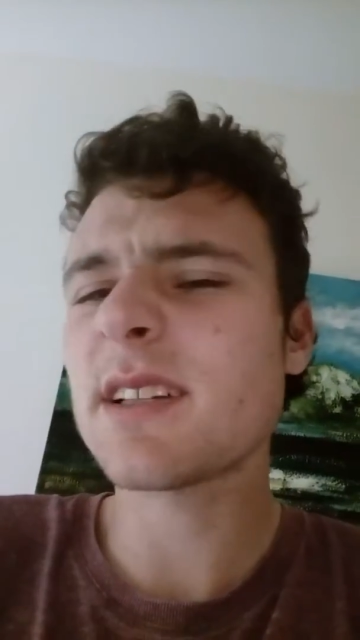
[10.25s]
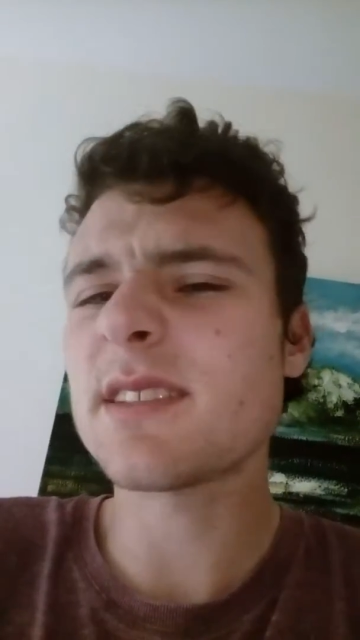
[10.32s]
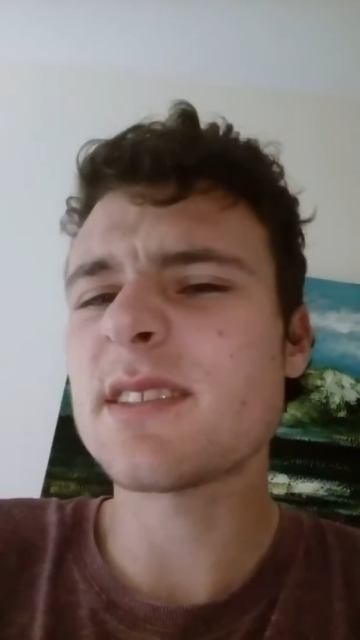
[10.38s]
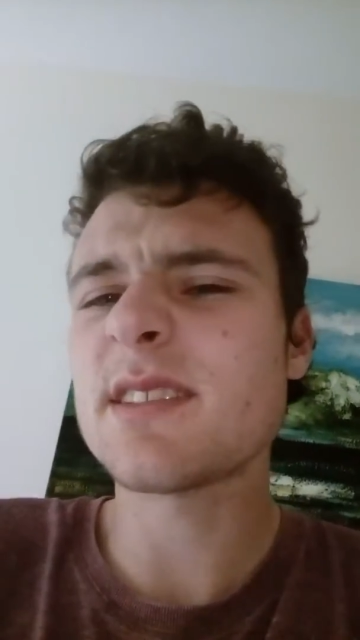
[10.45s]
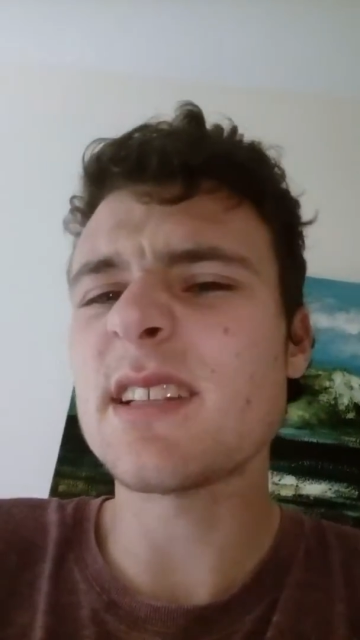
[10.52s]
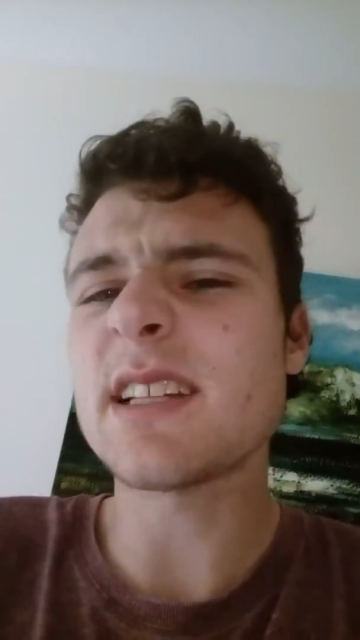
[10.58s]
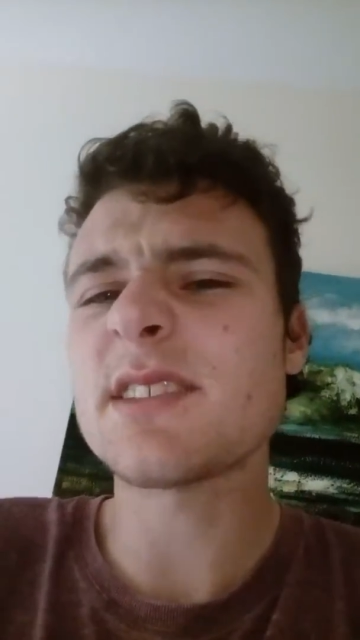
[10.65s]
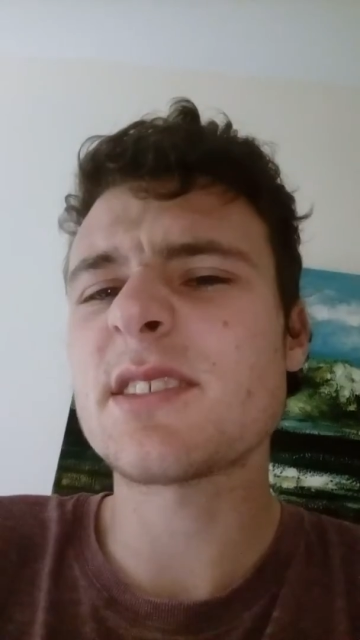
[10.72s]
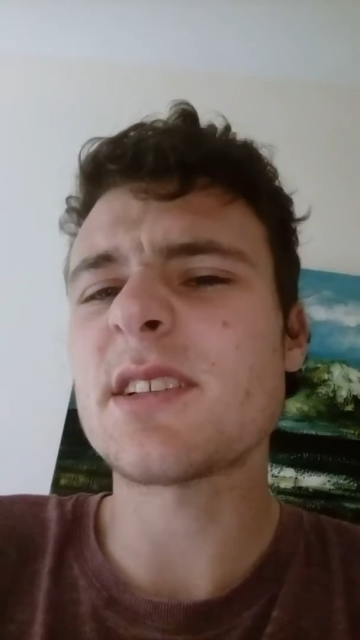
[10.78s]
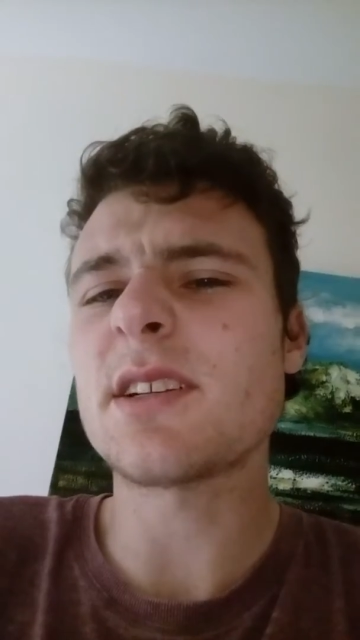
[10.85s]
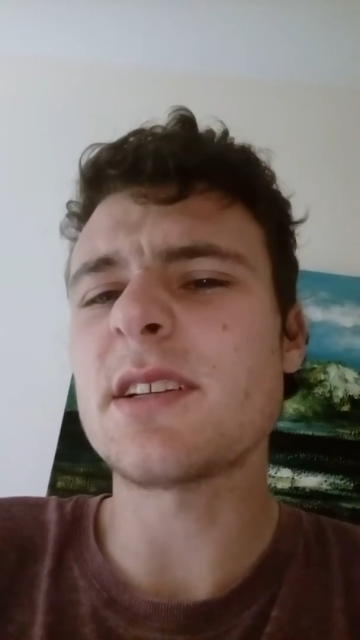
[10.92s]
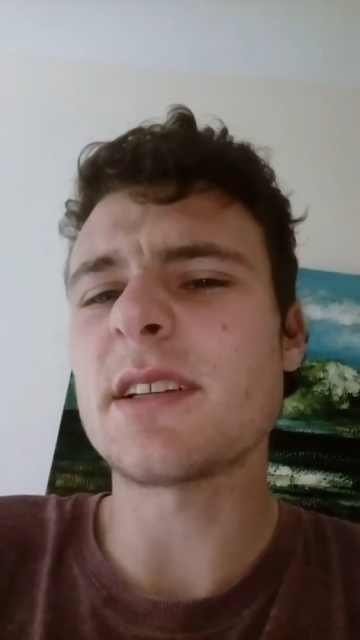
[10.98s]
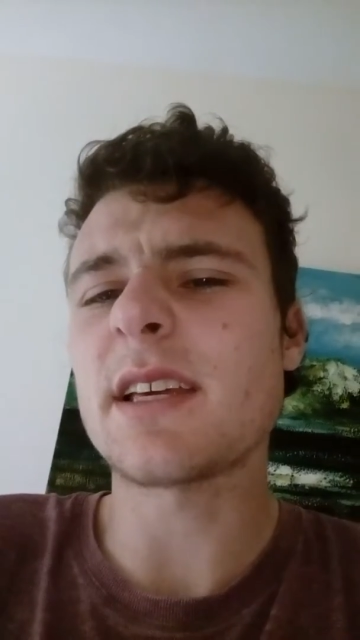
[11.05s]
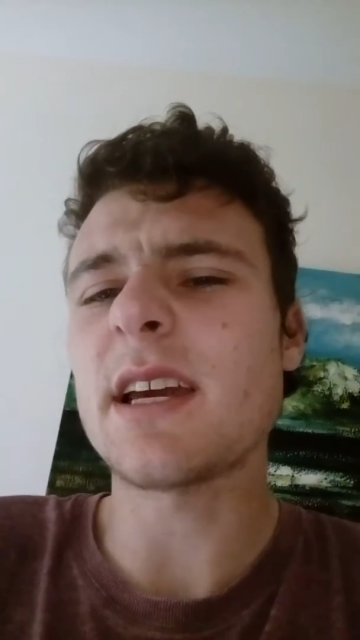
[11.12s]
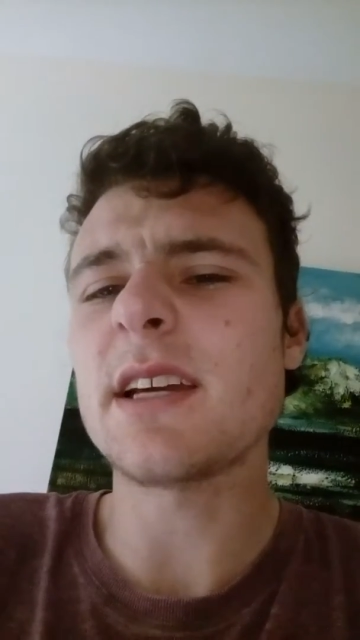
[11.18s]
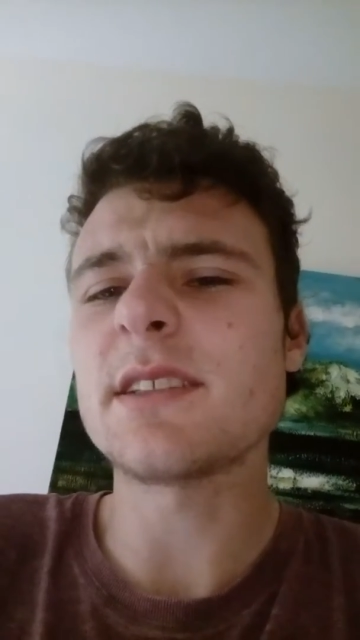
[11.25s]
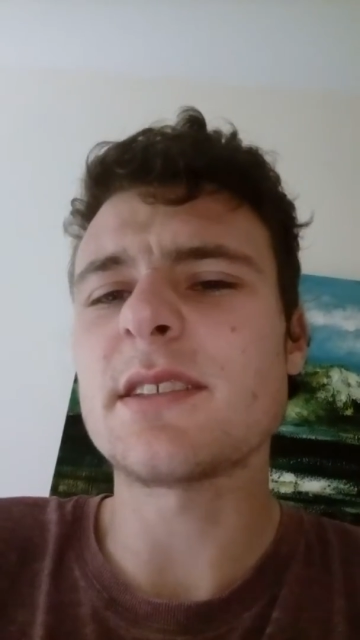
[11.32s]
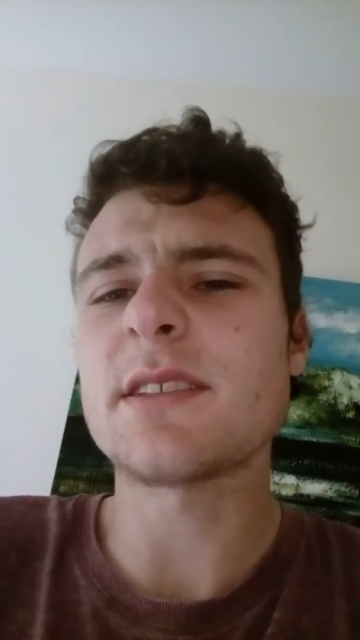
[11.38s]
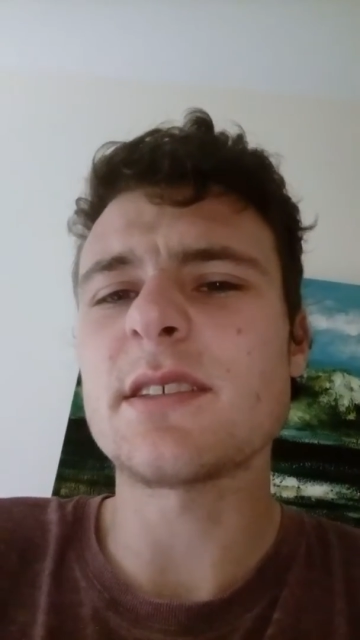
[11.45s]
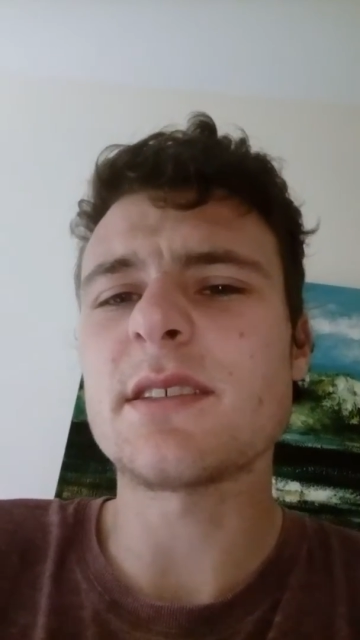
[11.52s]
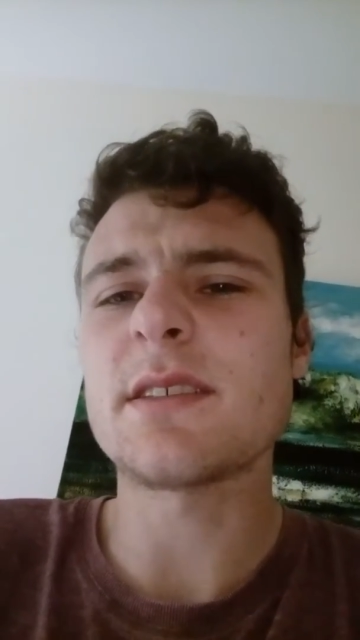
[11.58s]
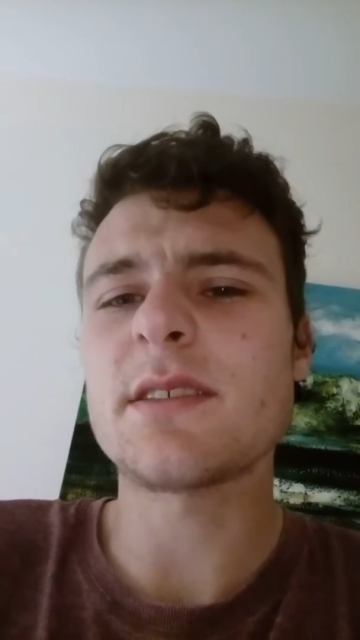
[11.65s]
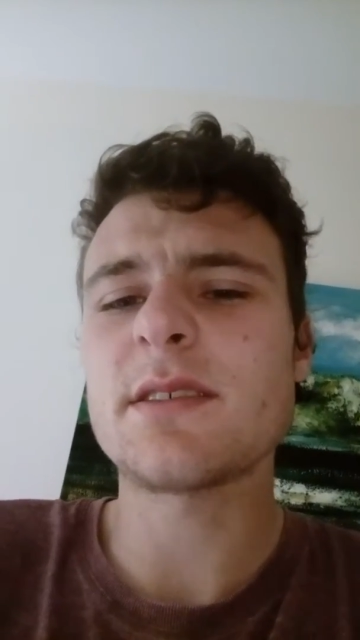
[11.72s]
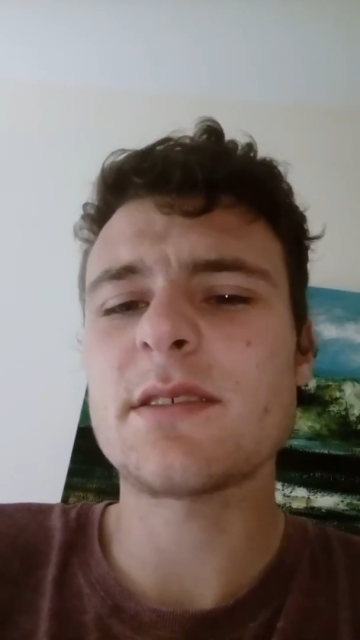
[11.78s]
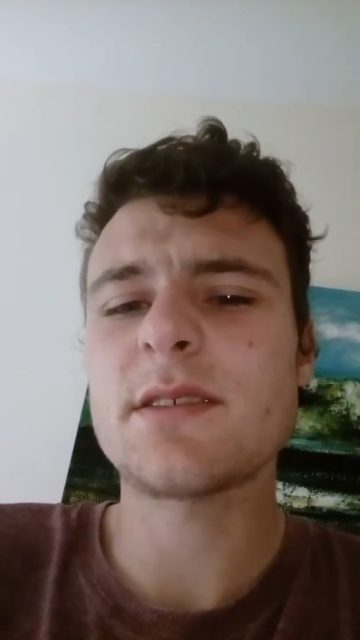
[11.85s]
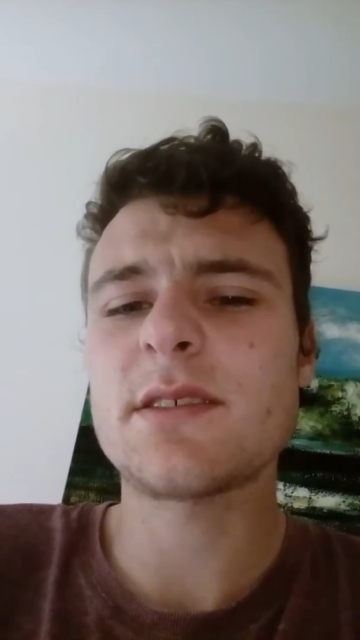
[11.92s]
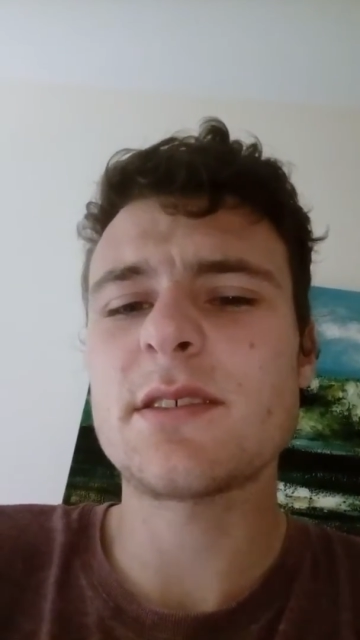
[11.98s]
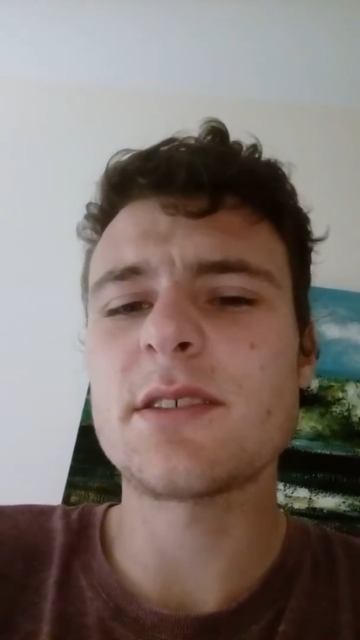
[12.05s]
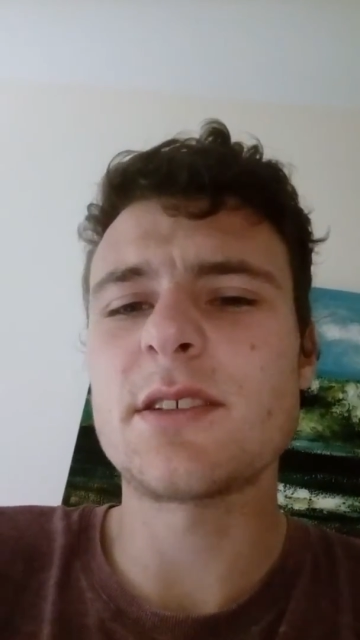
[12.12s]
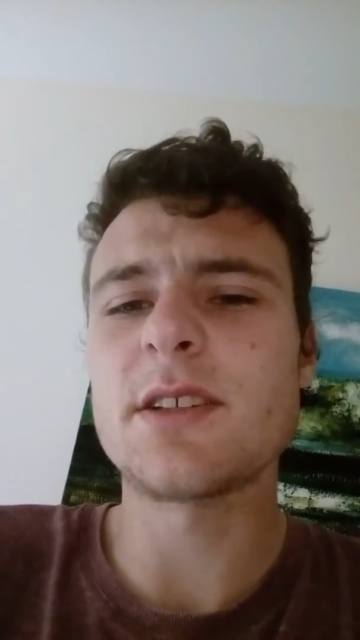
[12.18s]
it's necessarily the case.
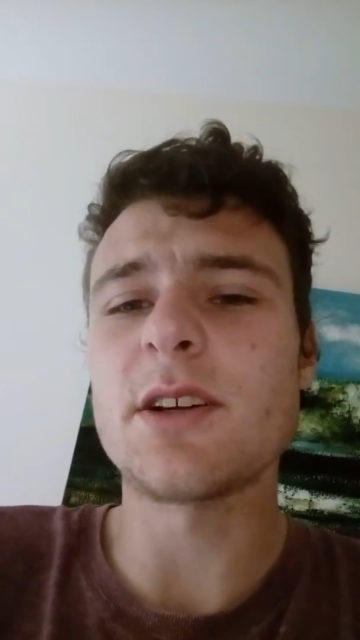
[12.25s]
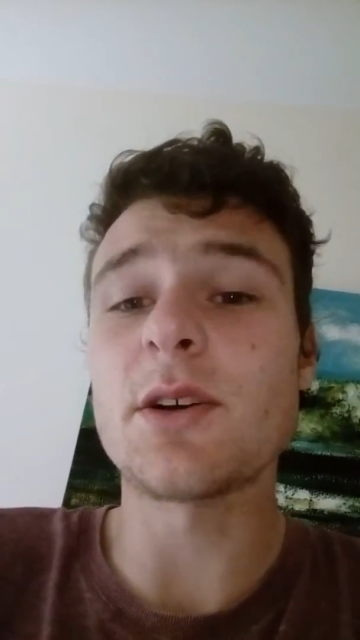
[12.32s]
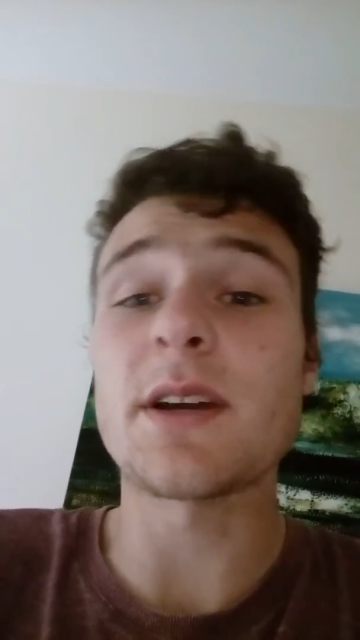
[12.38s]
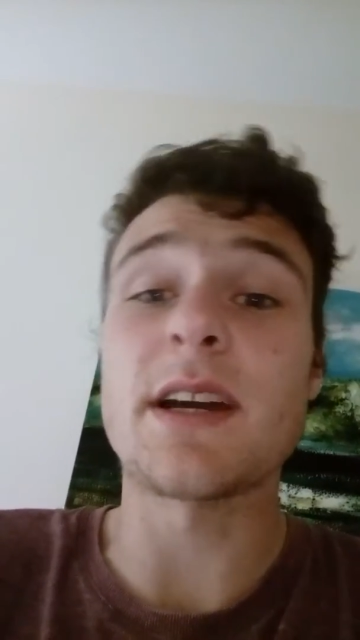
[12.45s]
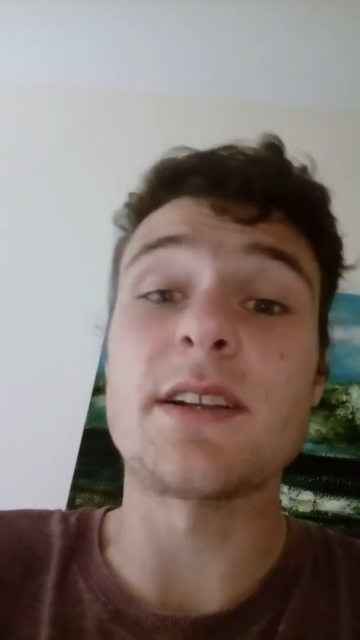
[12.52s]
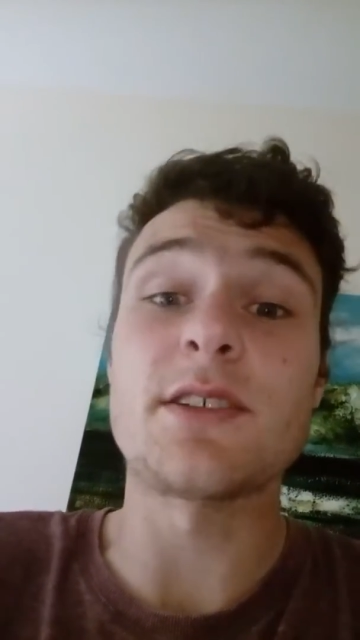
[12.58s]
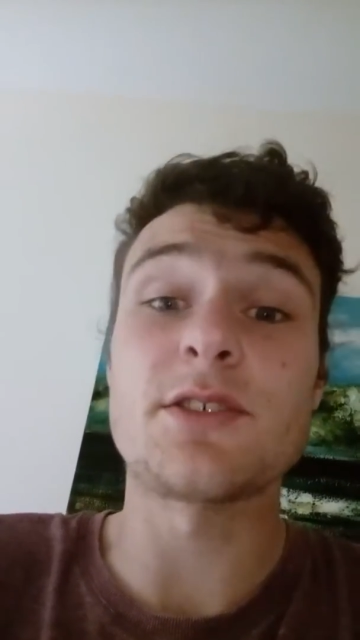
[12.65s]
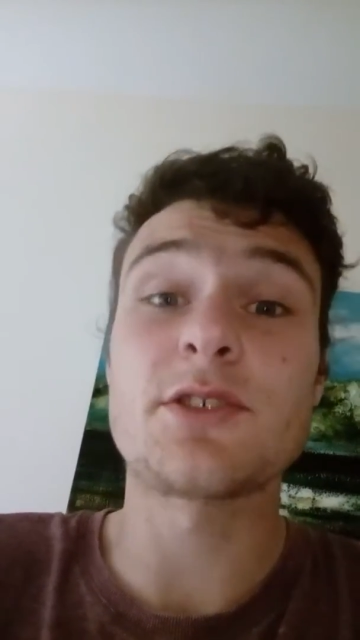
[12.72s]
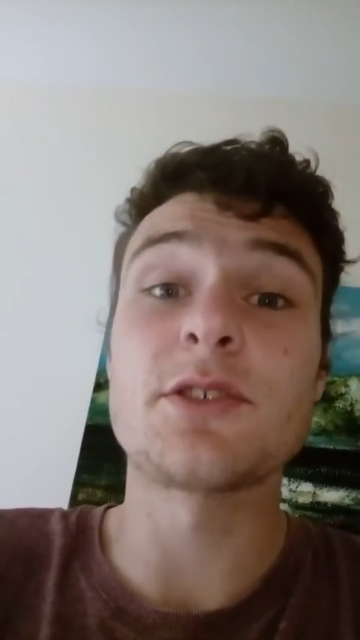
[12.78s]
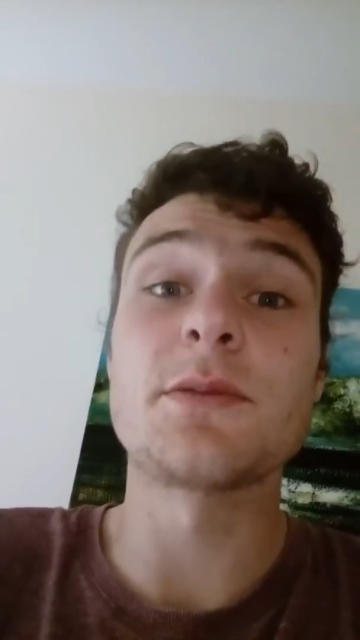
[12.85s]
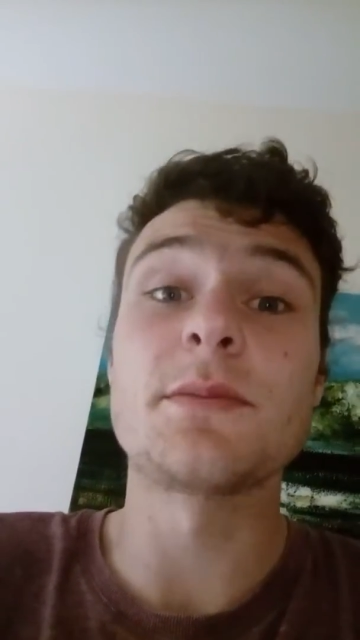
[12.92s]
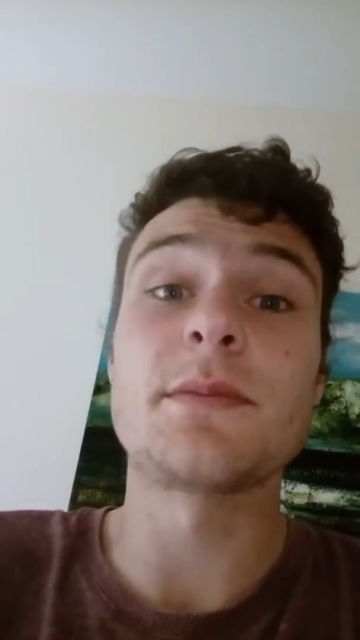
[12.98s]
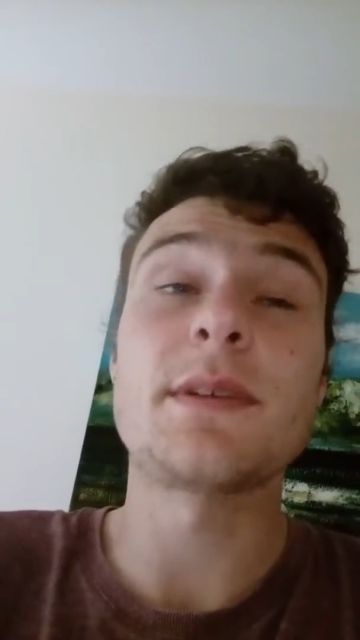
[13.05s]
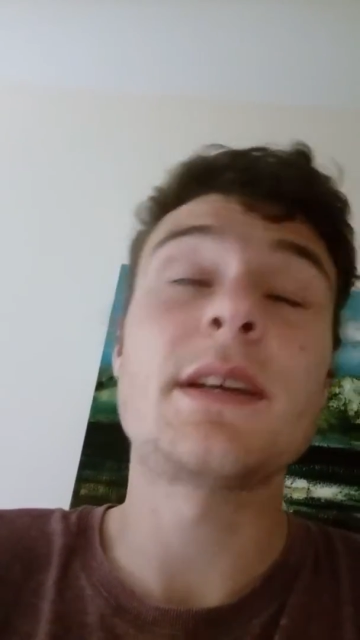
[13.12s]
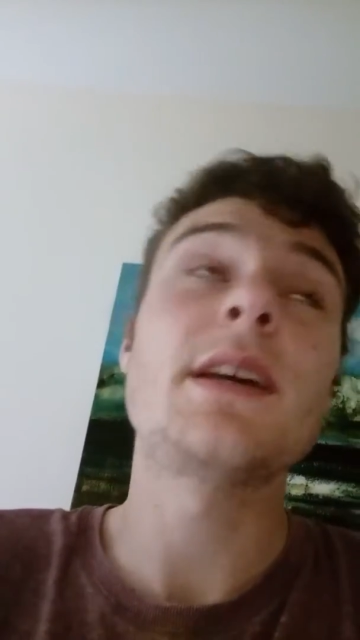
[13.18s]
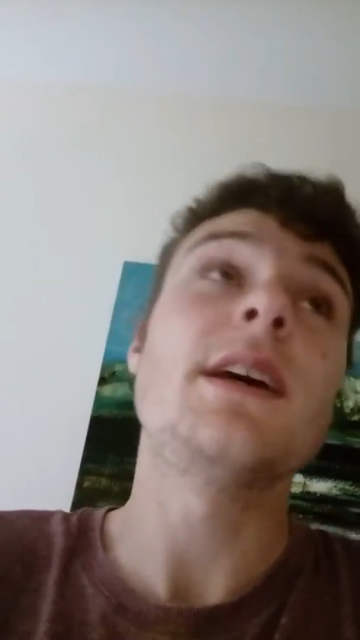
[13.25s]
Certainly, okay, there's some